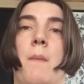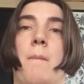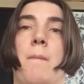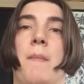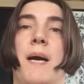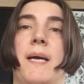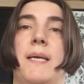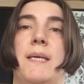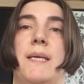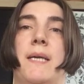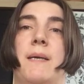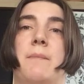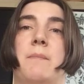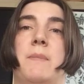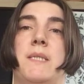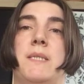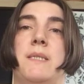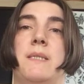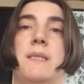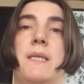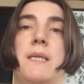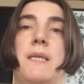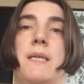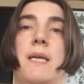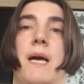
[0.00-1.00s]
My name is
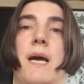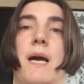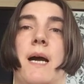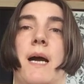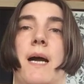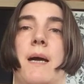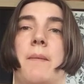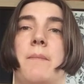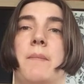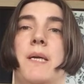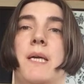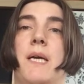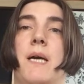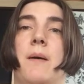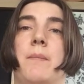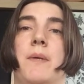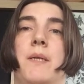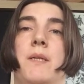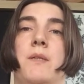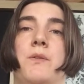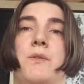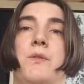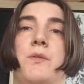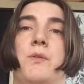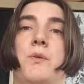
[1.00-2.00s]
Nina. I'm
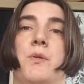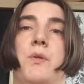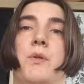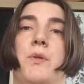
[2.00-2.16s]
coming to